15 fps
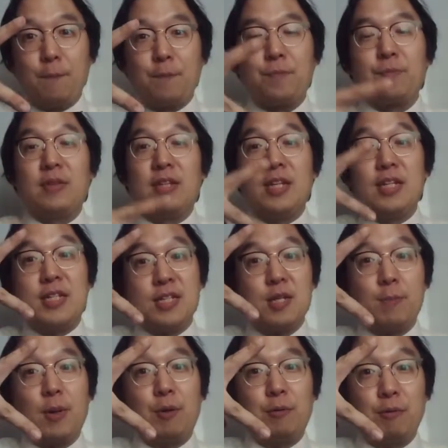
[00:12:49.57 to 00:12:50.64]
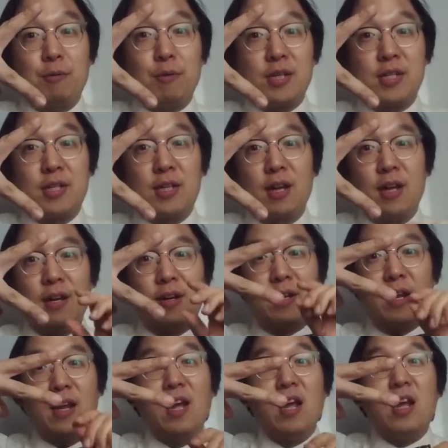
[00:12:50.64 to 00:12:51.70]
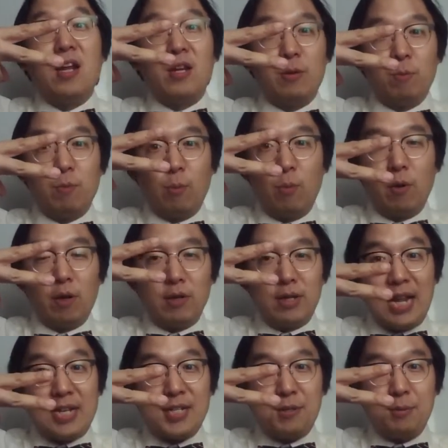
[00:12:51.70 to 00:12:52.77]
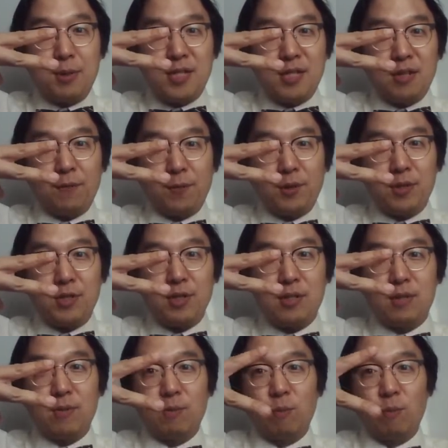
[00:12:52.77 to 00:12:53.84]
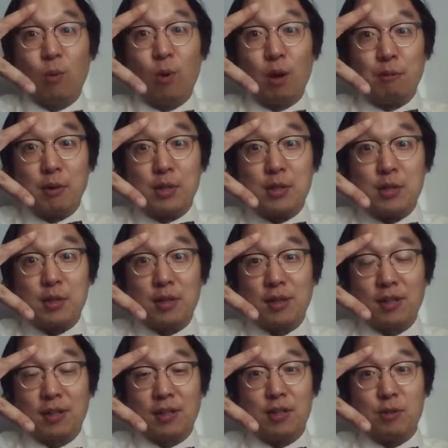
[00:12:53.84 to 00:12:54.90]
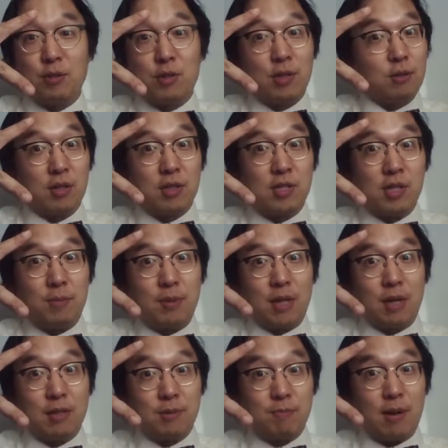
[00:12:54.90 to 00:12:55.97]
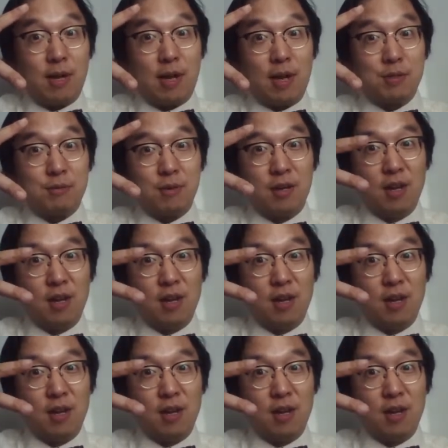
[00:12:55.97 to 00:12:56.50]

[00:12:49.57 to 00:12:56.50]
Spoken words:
This is about risk. Okay, less risk versus more risk. Okay, you can see me as my eyes, right?